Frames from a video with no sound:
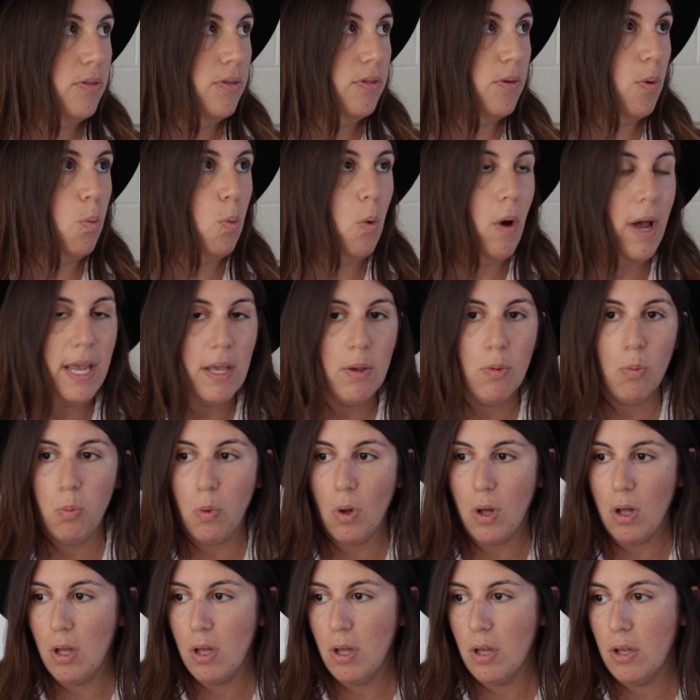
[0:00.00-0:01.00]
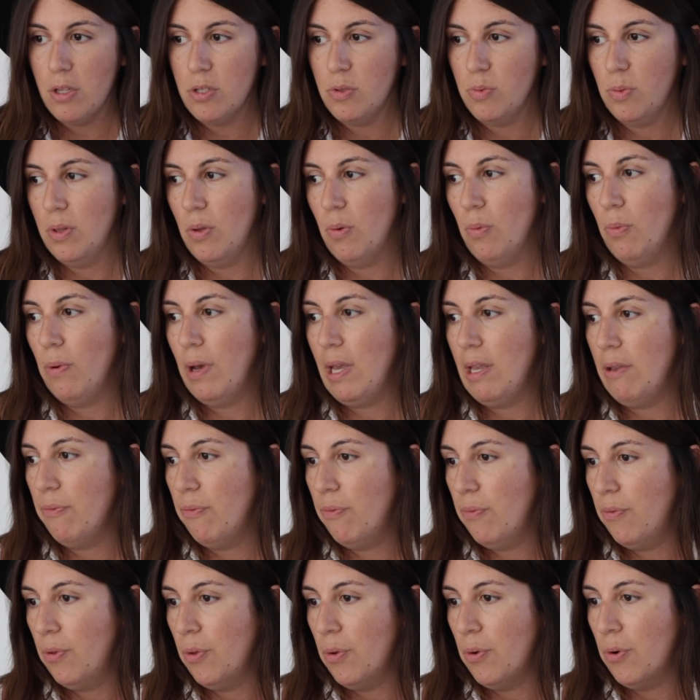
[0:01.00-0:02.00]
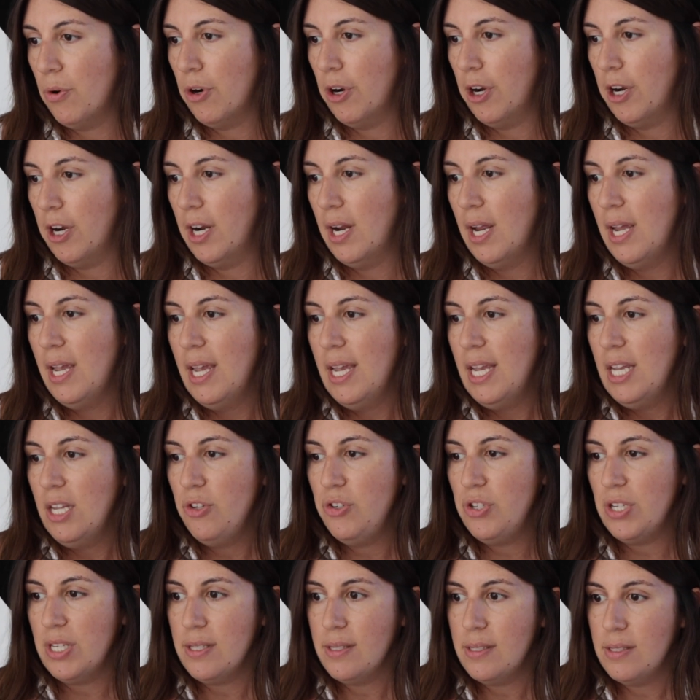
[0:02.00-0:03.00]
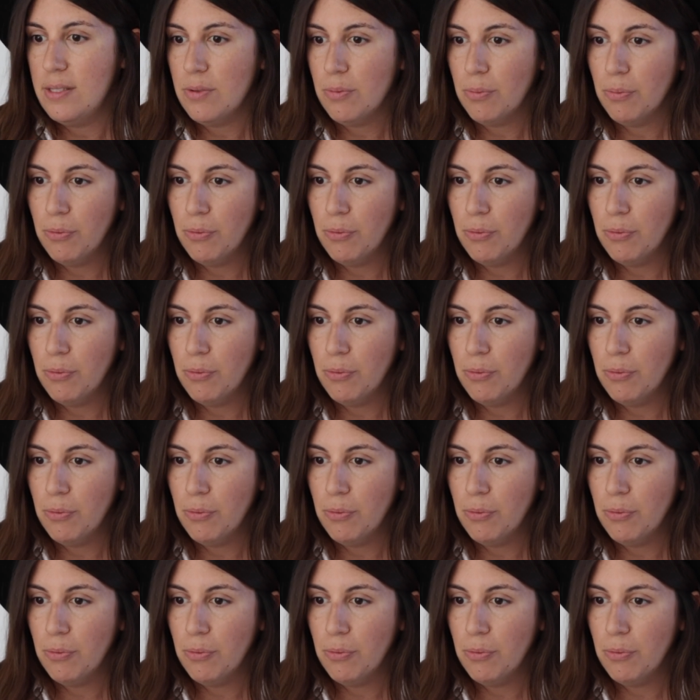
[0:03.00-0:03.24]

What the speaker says: the white walls with the white floor just